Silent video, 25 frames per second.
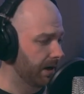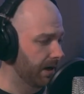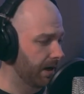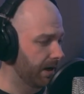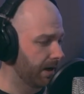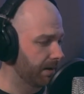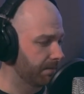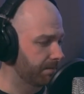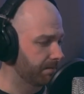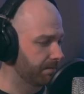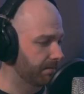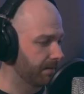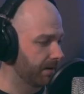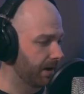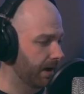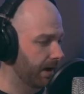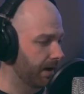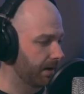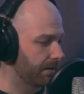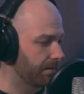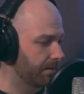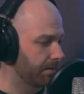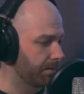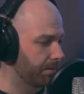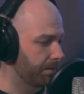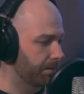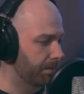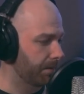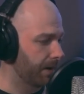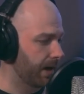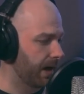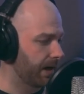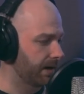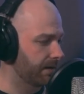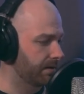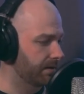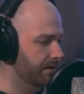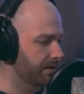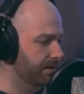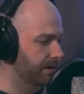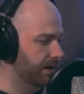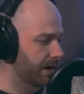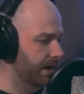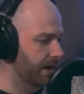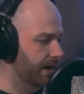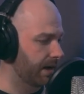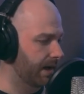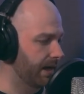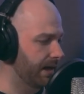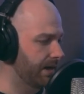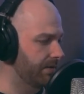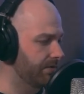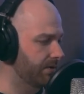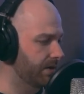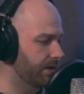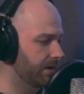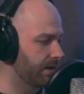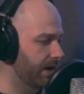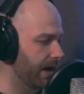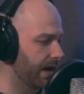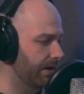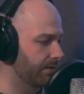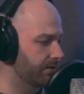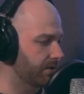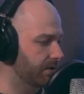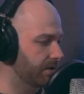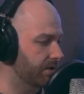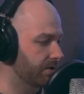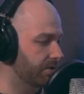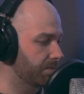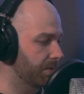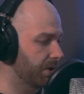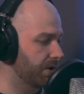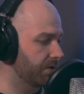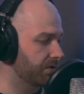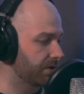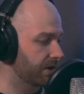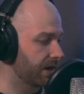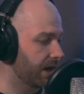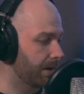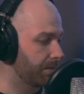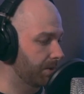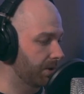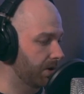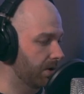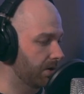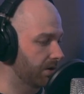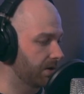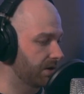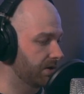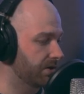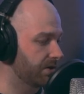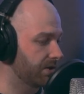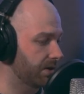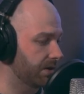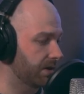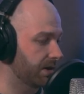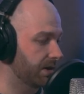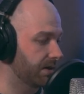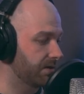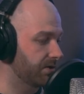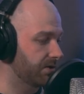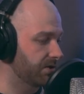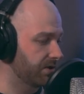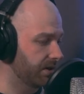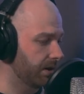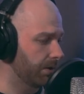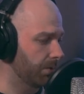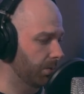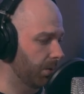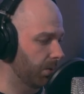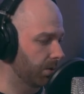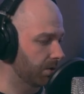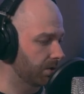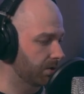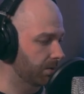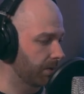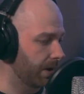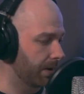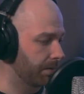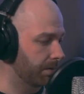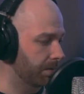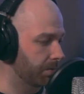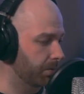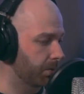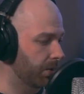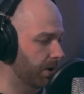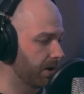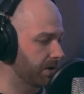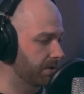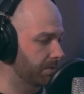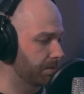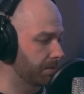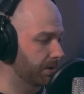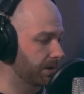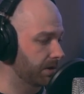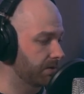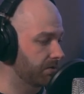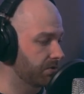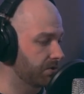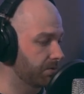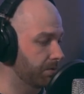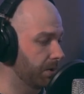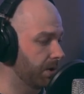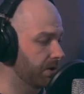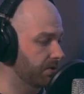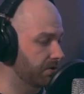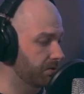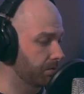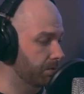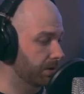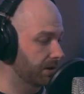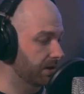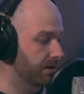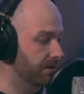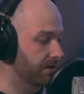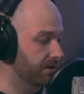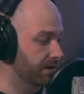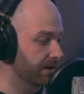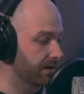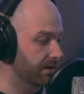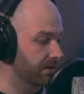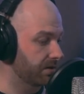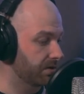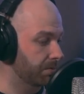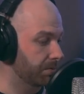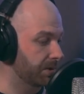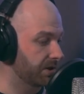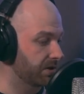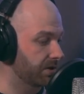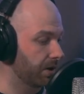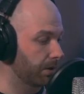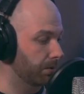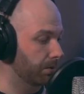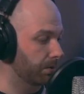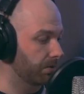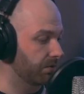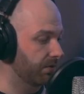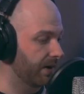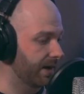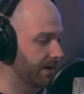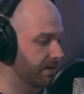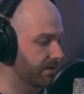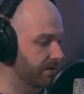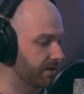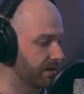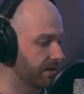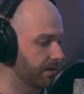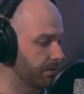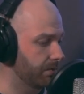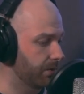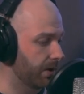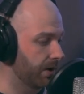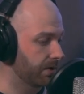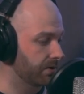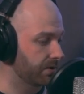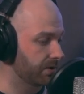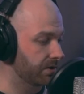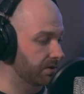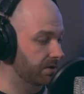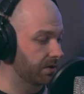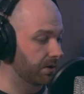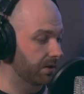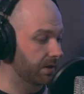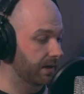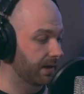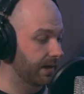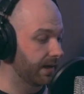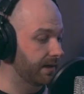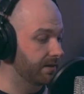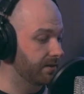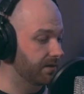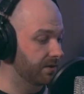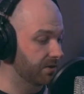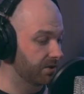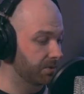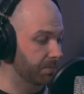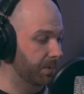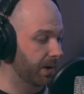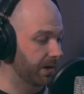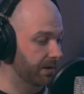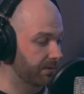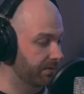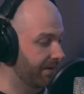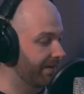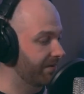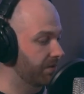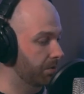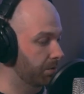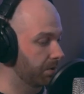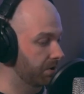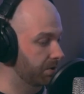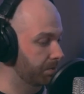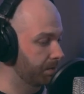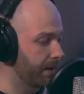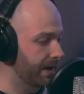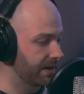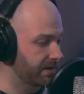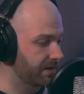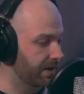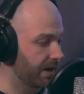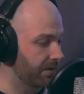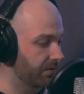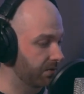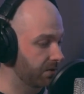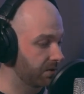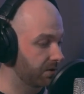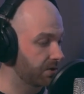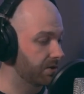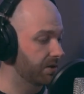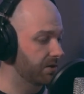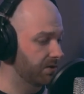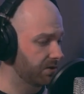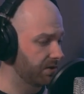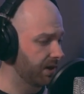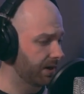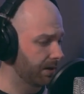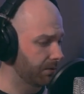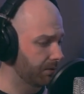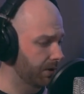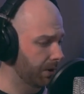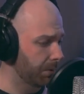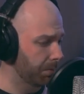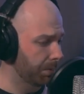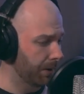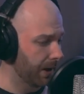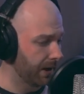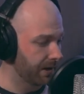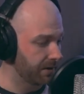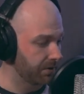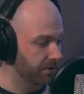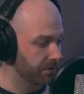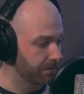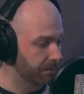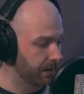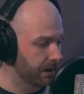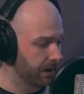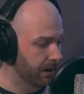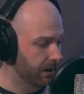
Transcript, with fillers: Um, and uh, even after the Smurfs came along, Kentuckians still walked away with the prize because Smurfs were considered to be total fantasy, whereas mm. Kentucky mm. is, in spite of everyone's best efforts, still a real place.